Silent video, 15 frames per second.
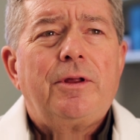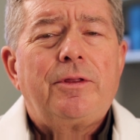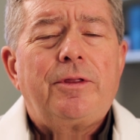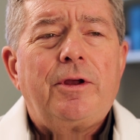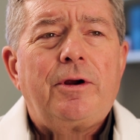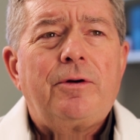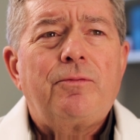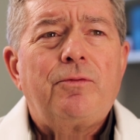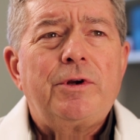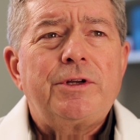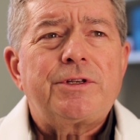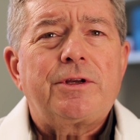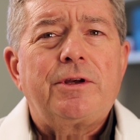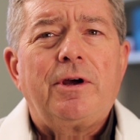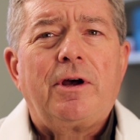their
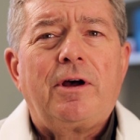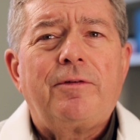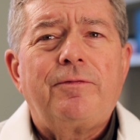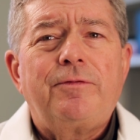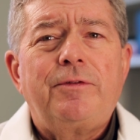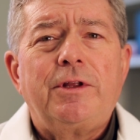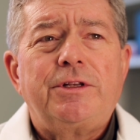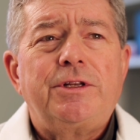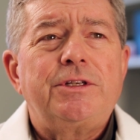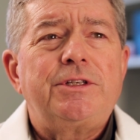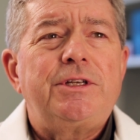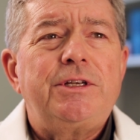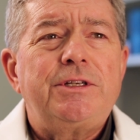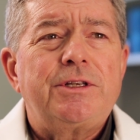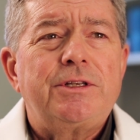risk of the
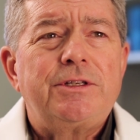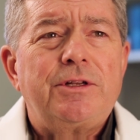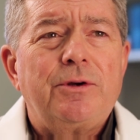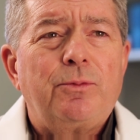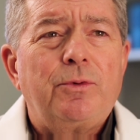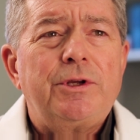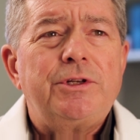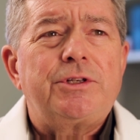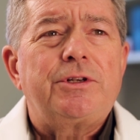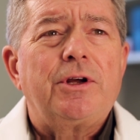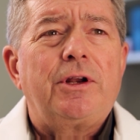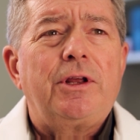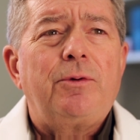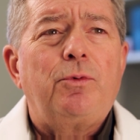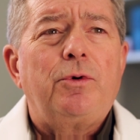diseases that we
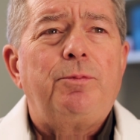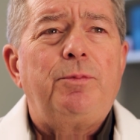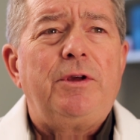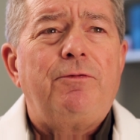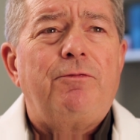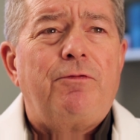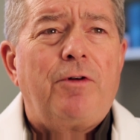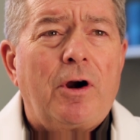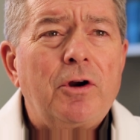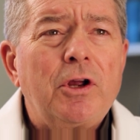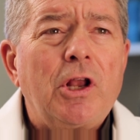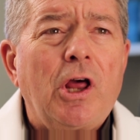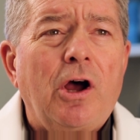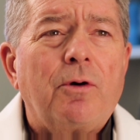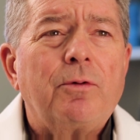study would be very
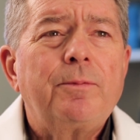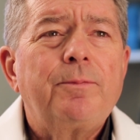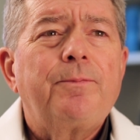low.